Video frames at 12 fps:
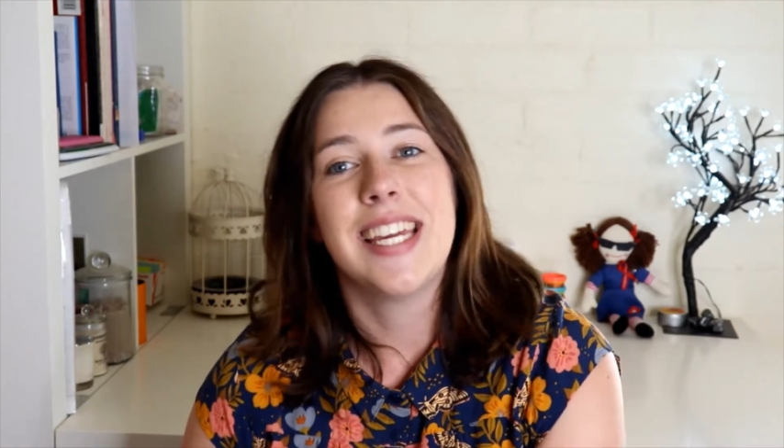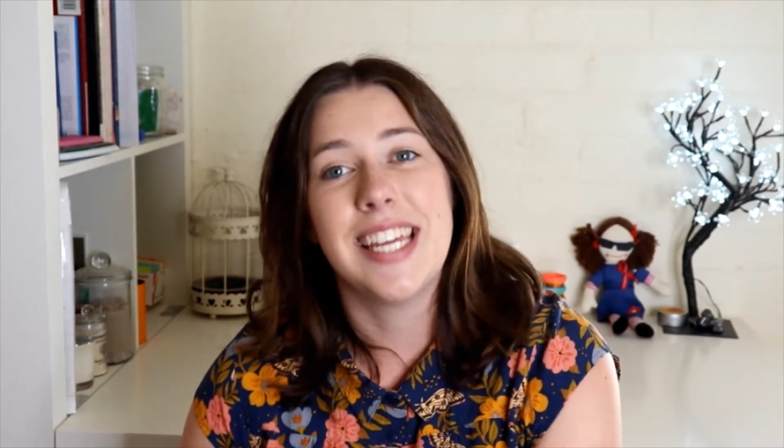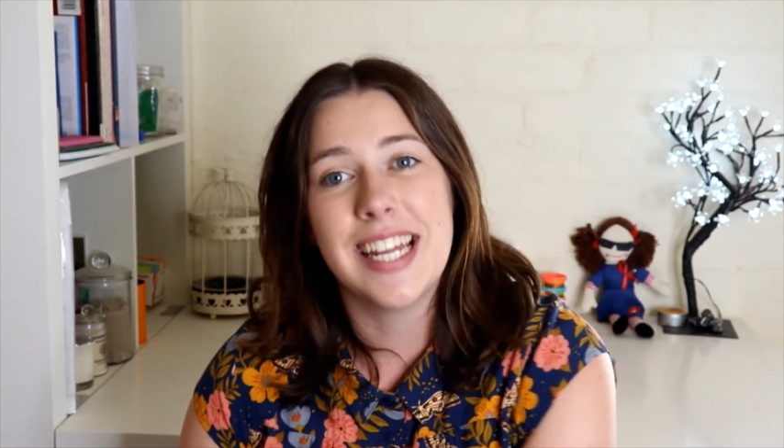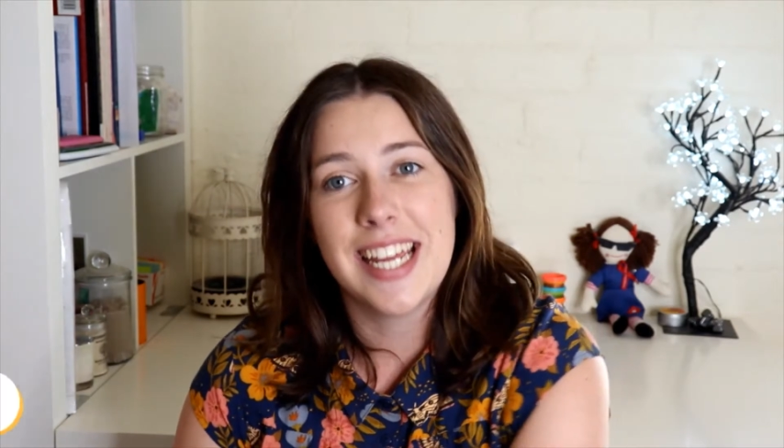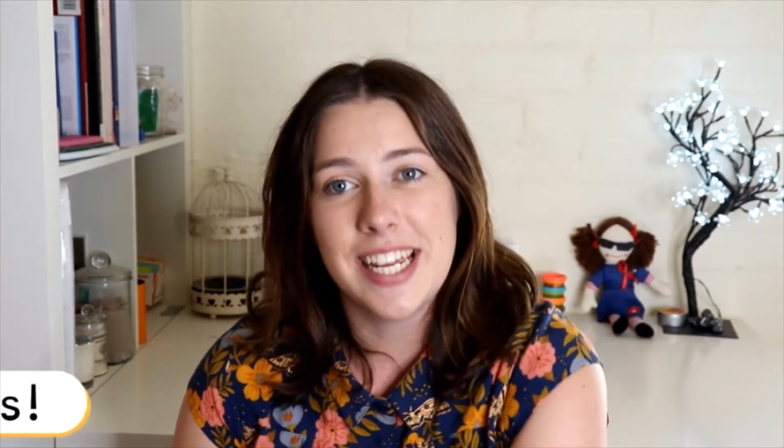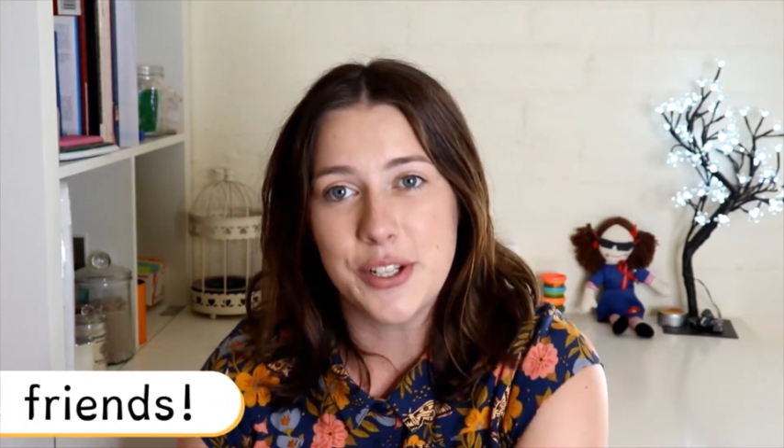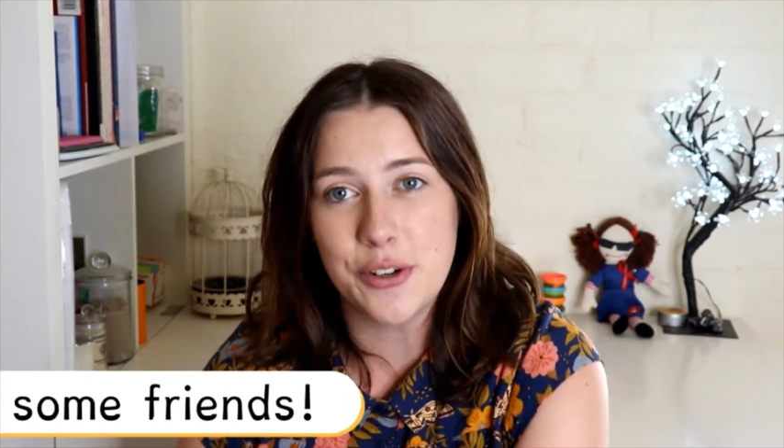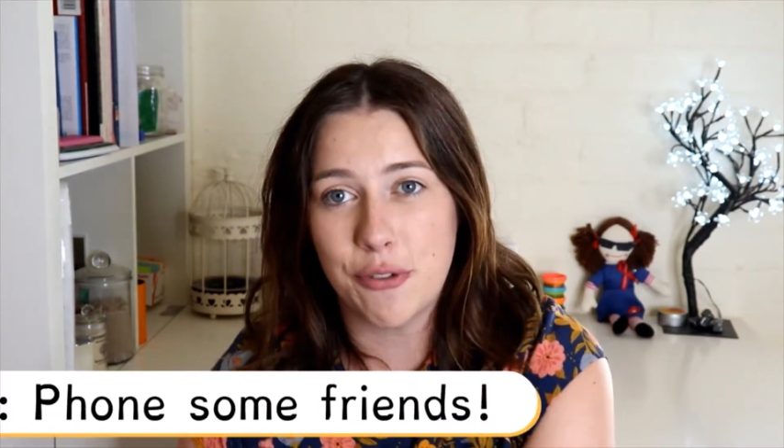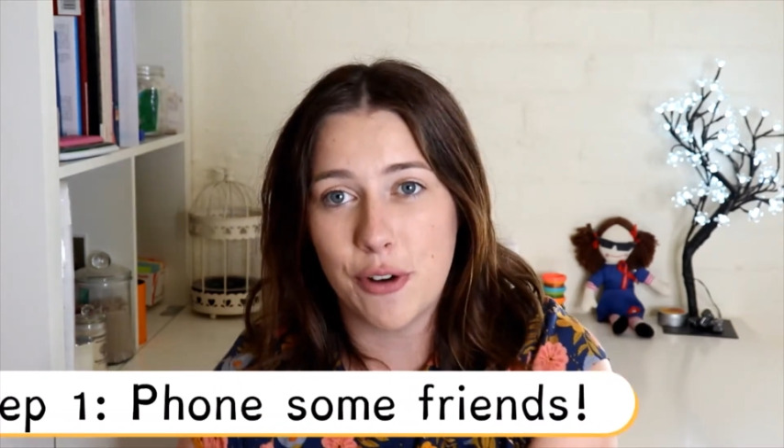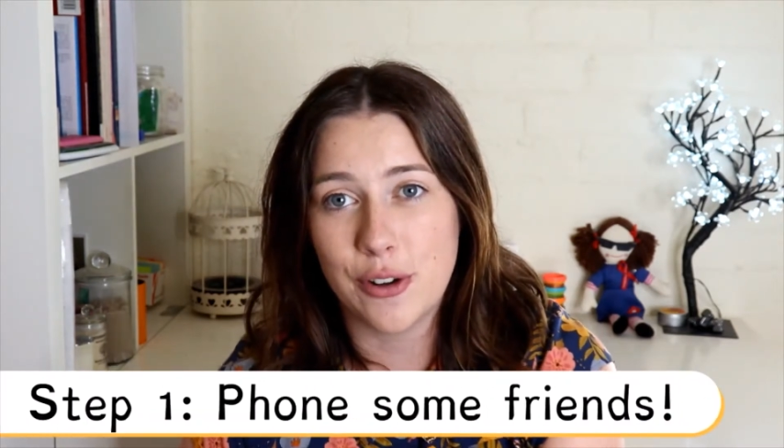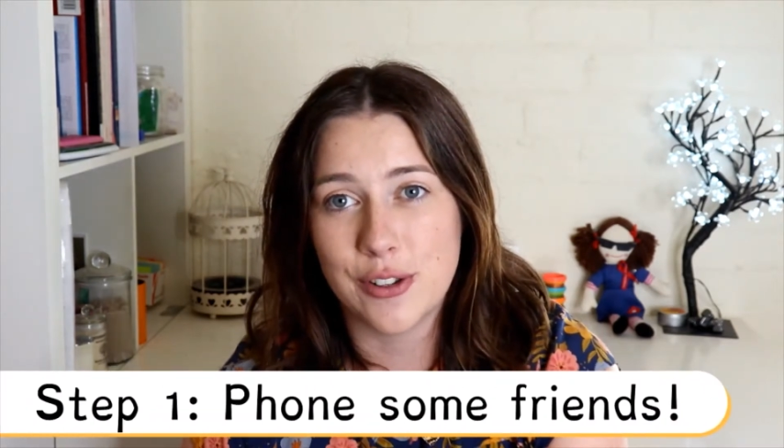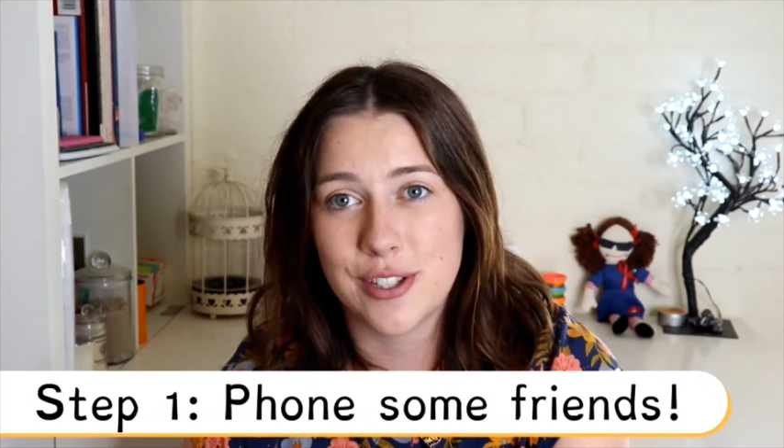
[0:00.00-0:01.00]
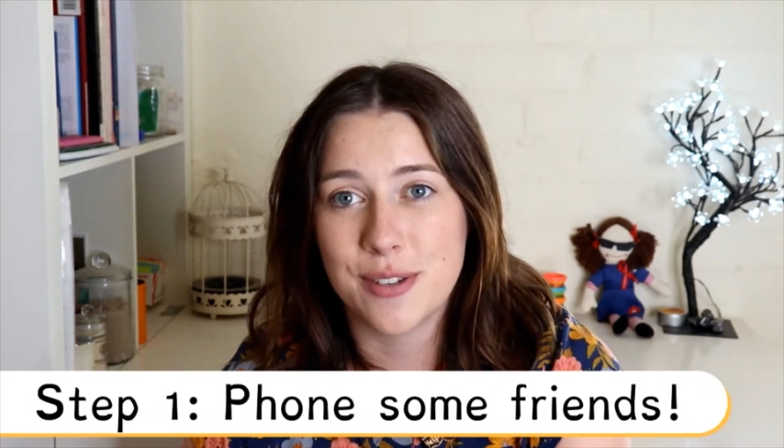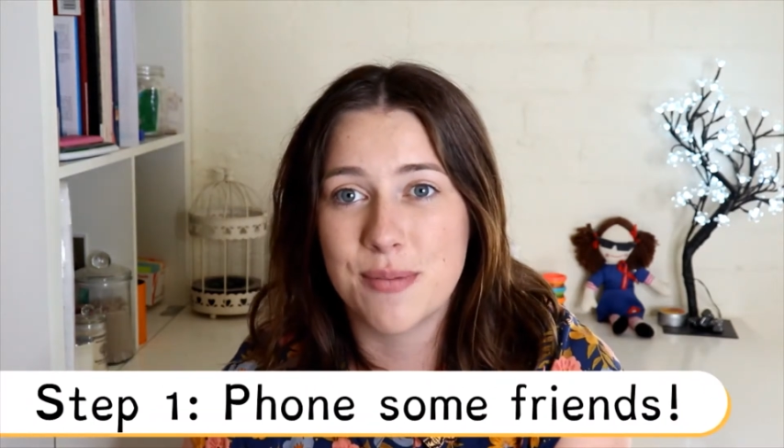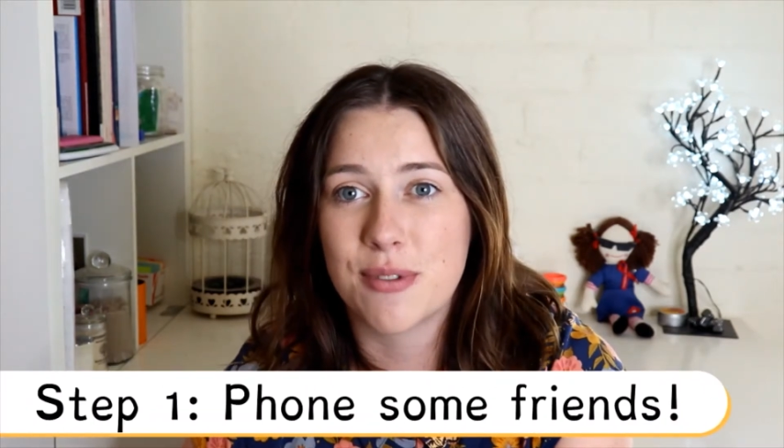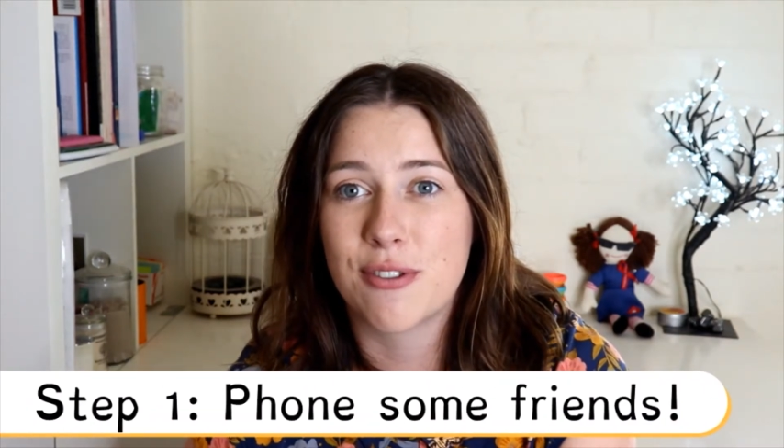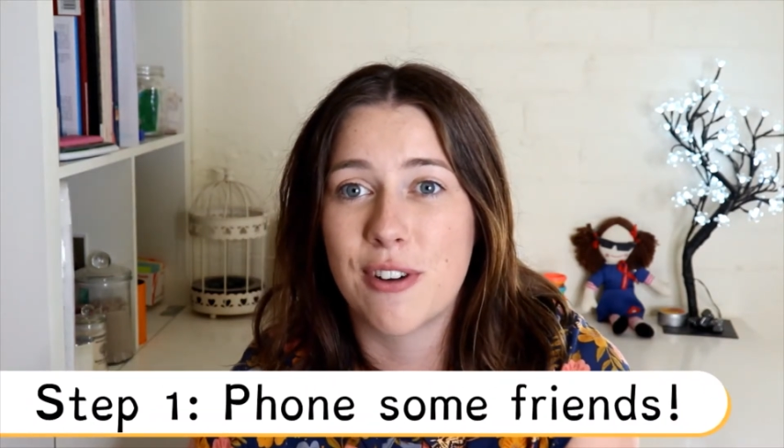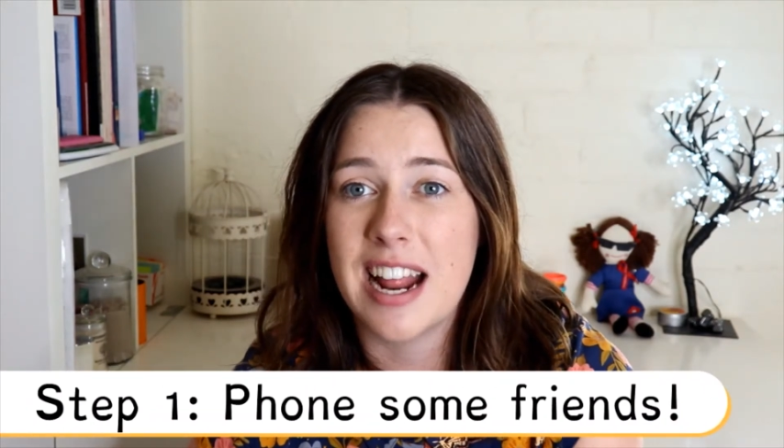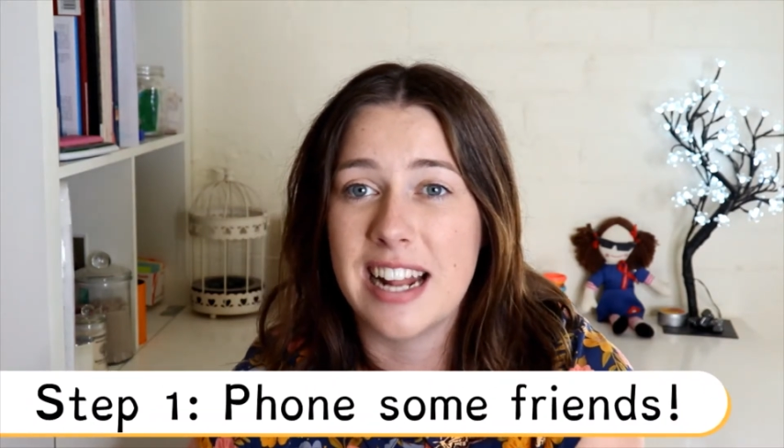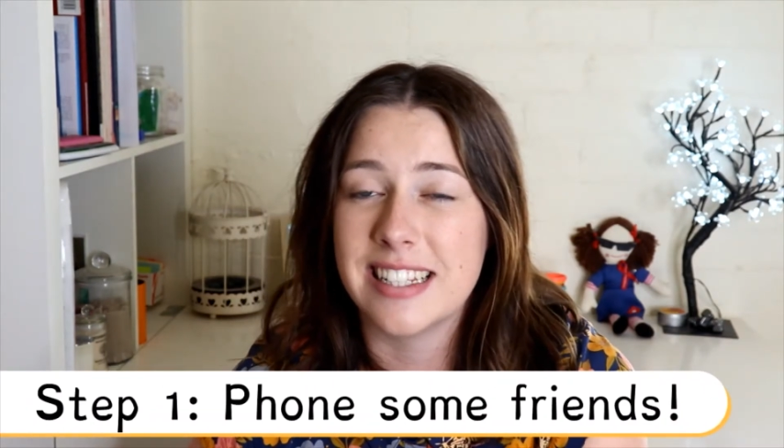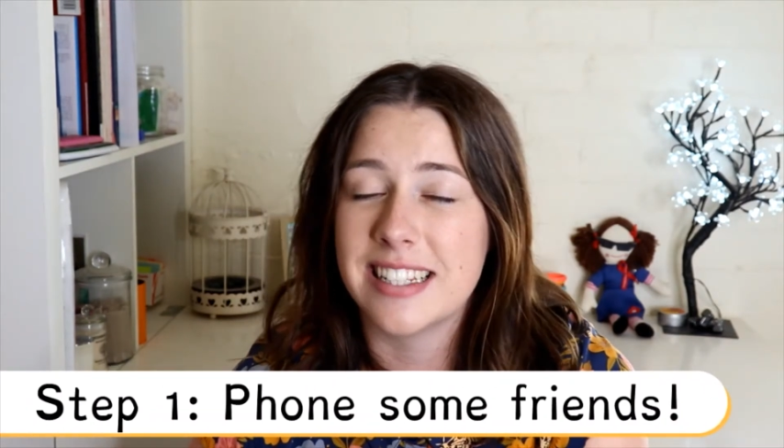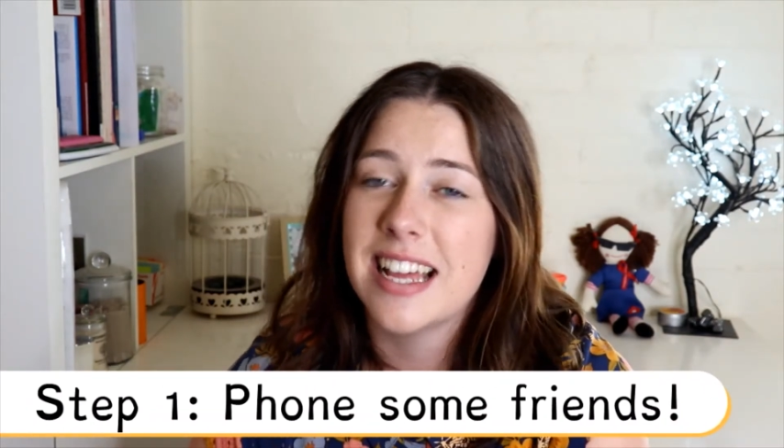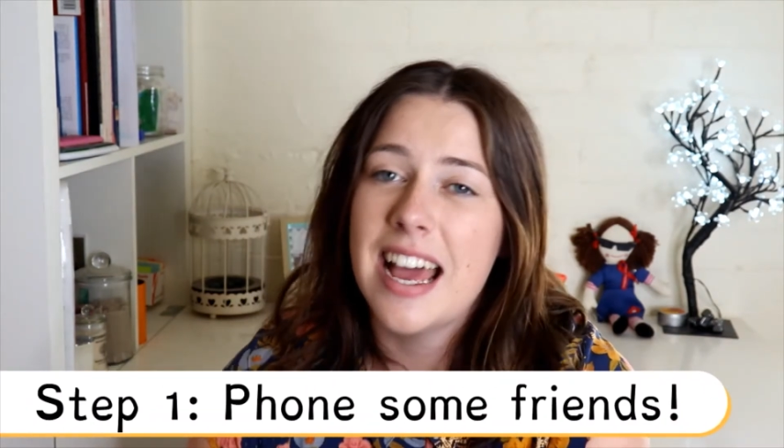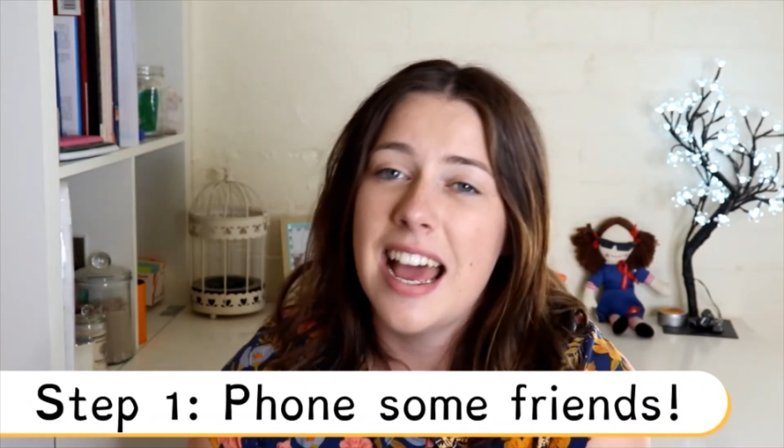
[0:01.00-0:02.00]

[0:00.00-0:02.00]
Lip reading: You need to phone some friends.